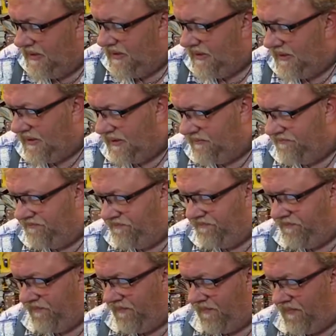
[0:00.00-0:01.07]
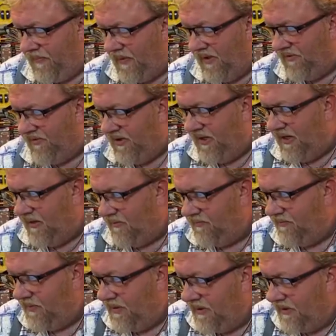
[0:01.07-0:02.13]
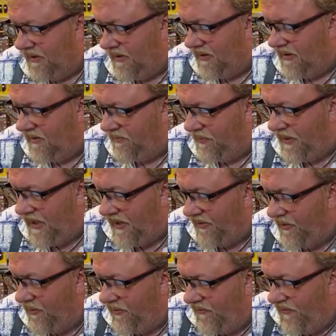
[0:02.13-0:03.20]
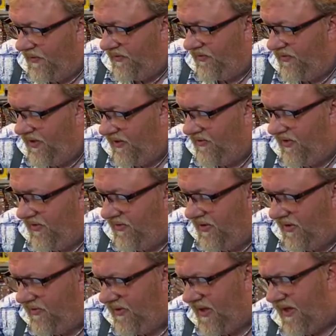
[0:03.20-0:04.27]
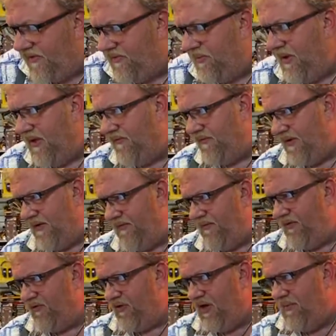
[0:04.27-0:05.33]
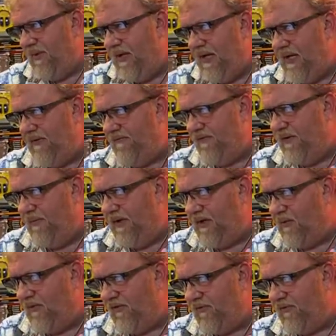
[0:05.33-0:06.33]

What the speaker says: Let's see now. Pathos 66 asked me if I've ever tried my hand at flamenco or